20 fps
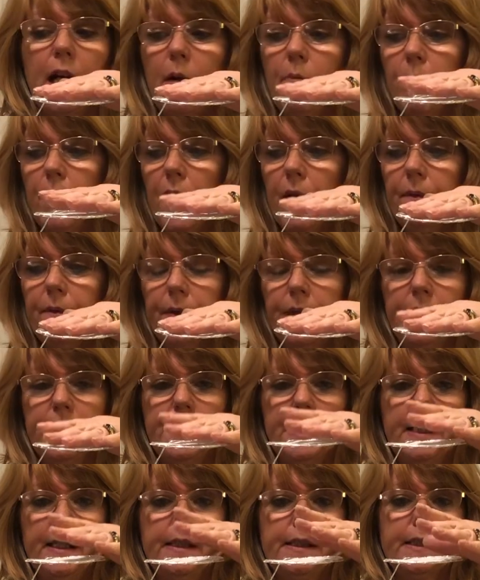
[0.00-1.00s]
above the
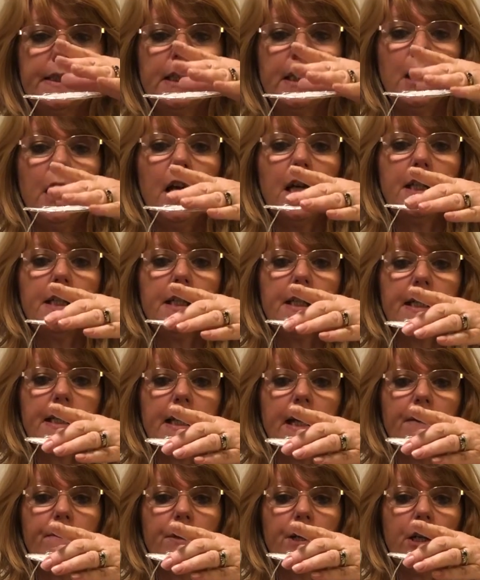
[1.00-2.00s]
disc to
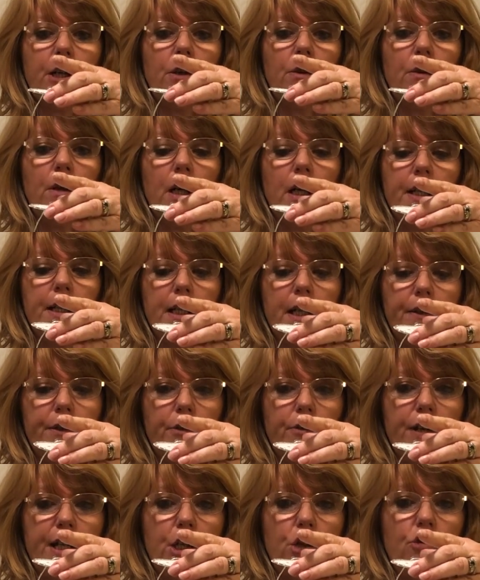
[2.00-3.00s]
give you
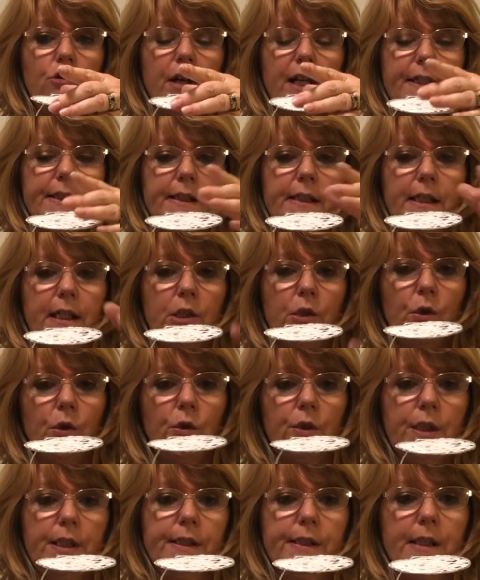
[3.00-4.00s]
another interest in your
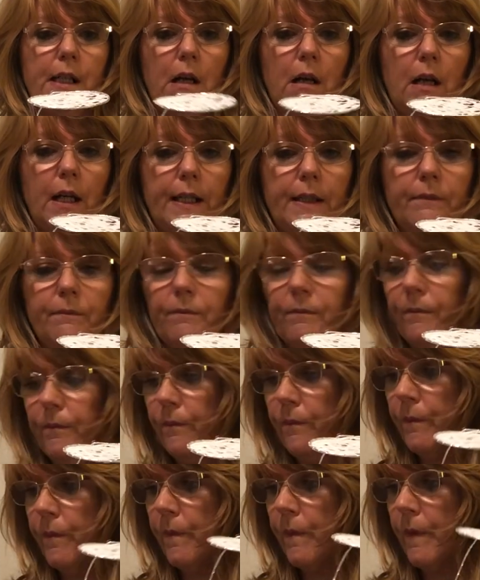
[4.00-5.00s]
design.
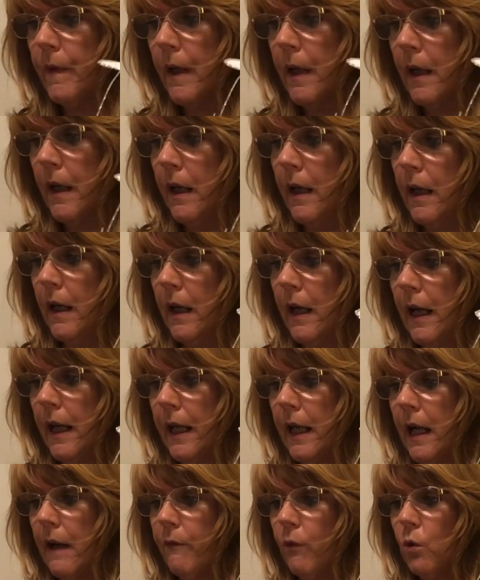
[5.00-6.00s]
And
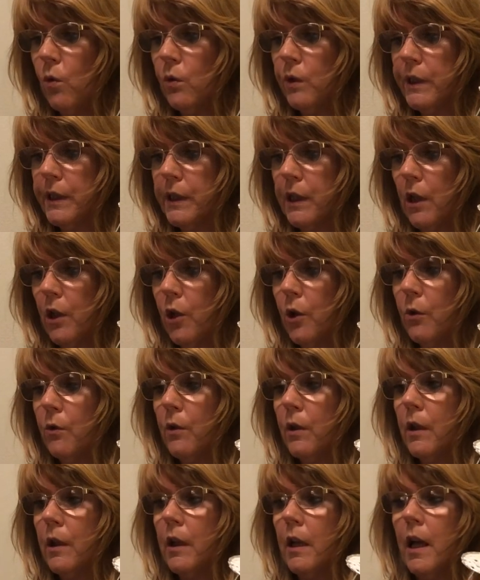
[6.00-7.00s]
I've also
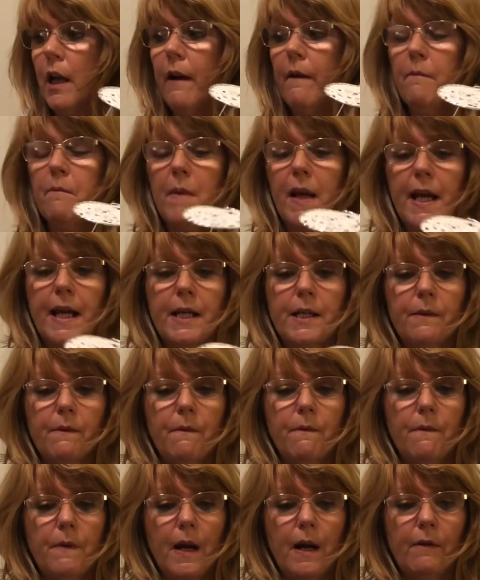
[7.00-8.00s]
made
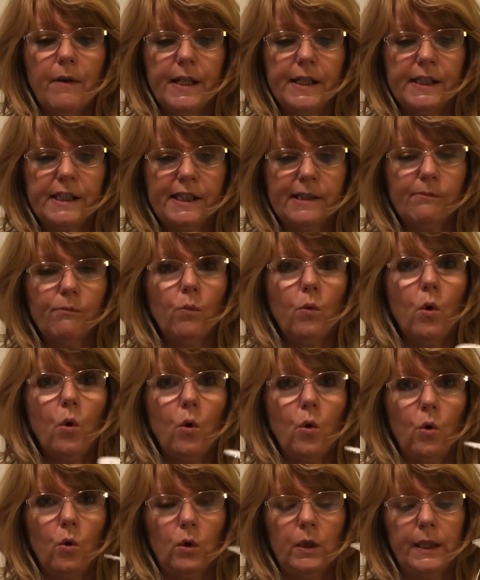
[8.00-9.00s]
very
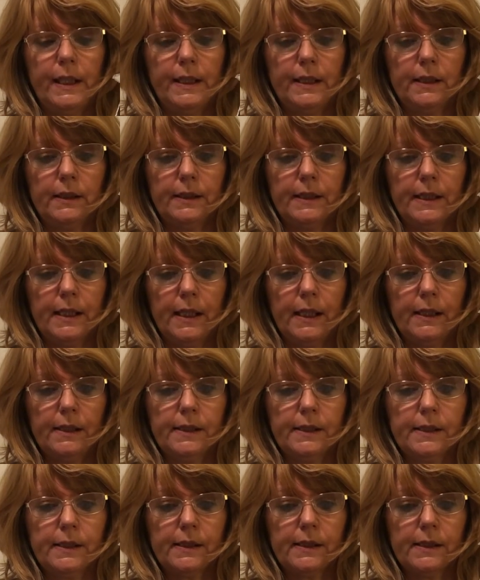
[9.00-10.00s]
small little
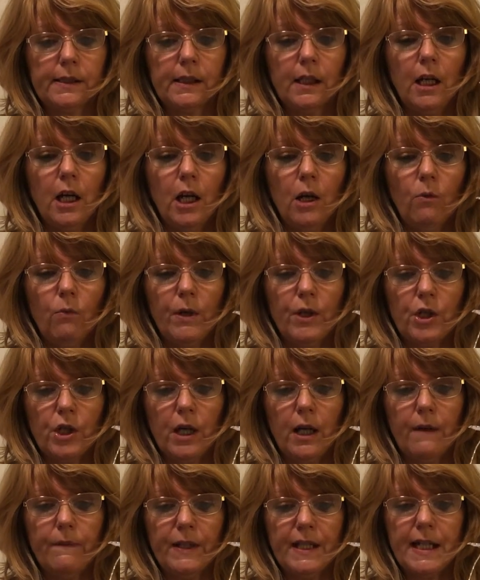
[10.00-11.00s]
discs which
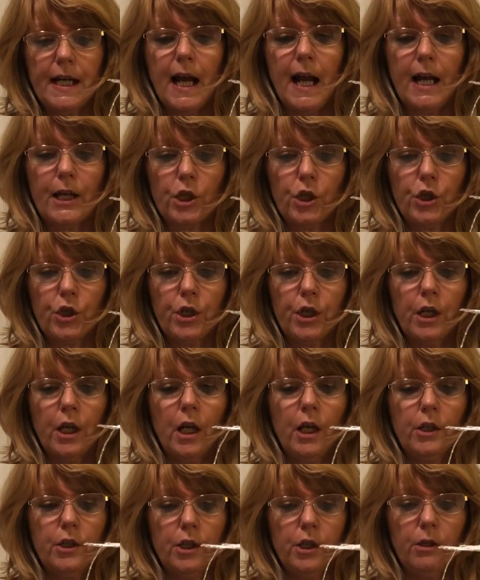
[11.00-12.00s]
I've attached
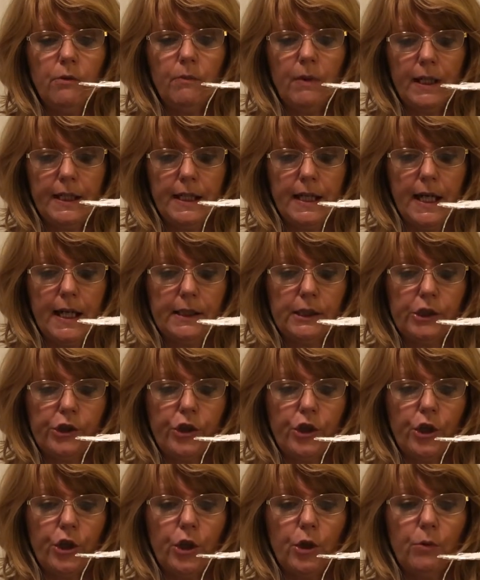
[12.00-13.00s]
to my test
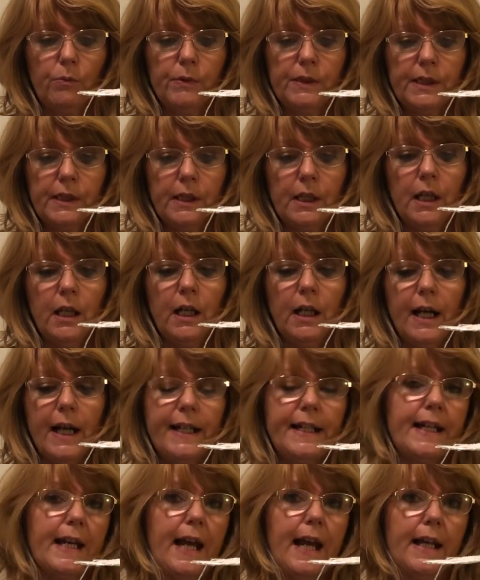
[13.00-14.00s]
tubes,
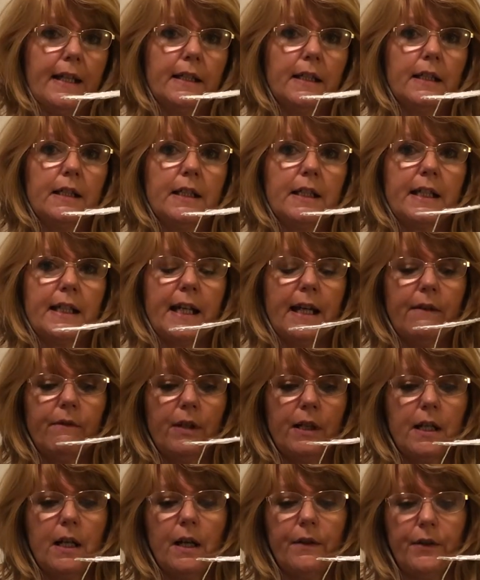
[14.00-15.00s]
again to give
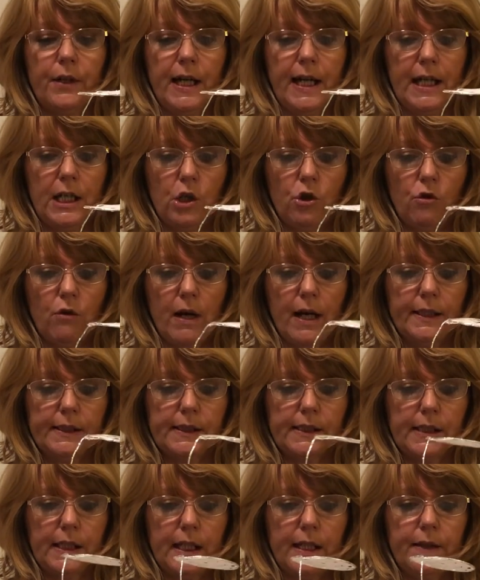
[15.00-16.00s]
another
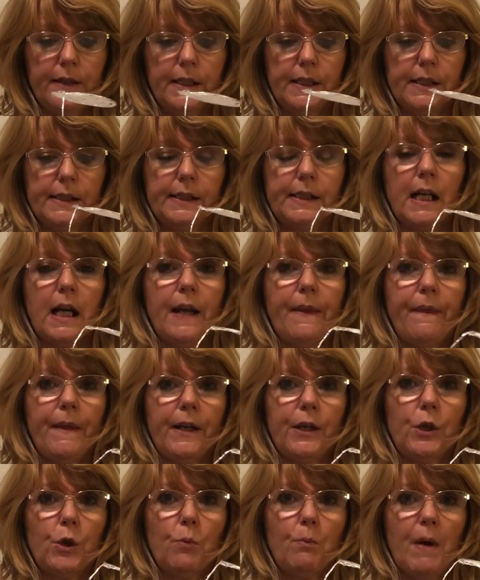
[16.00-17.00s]
interest in the design that
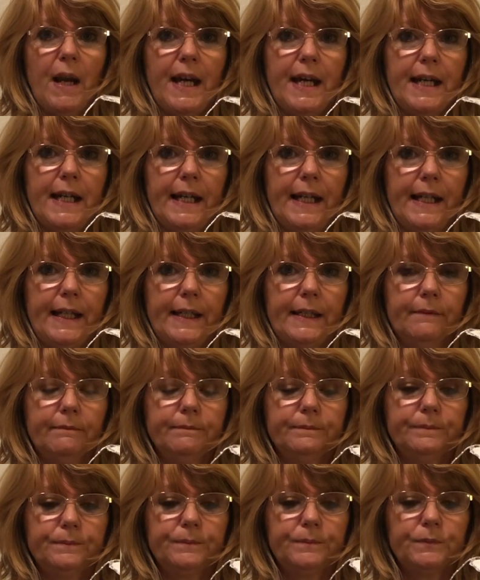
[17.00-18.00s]
you're making.
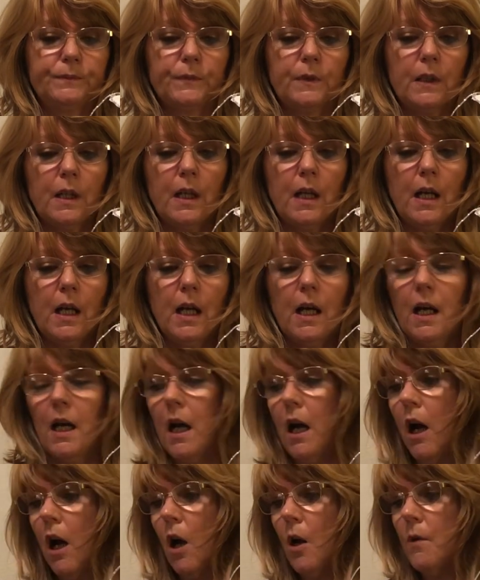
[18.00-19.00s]

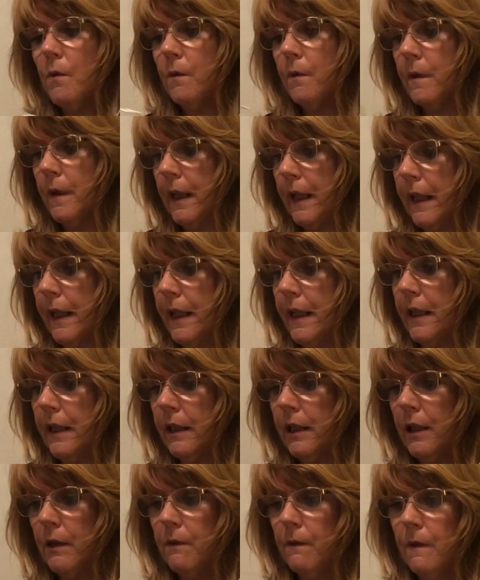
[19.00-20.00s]
Hopefully
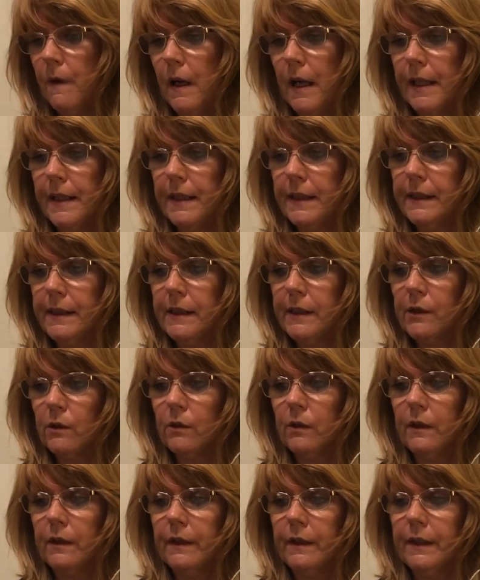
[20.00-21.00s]
you find
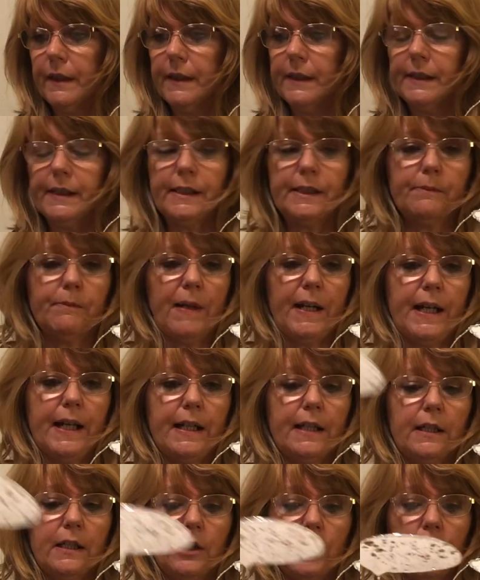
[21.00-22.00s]
this has
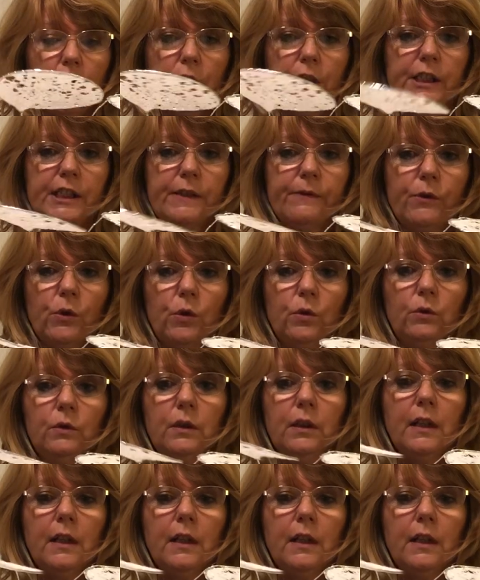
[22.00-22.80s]
been useful,